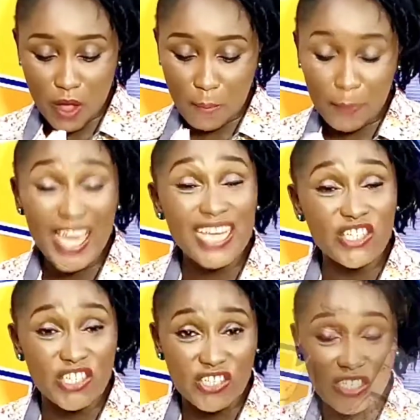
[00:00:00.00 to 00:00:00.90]

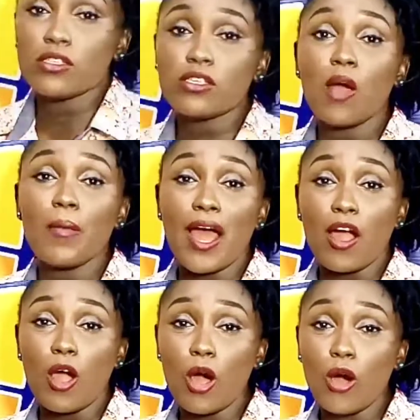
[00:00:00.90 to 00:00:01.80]
pages. Some are
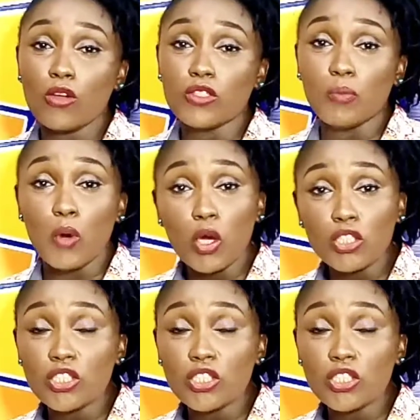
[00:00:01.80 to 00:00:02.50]
called bond,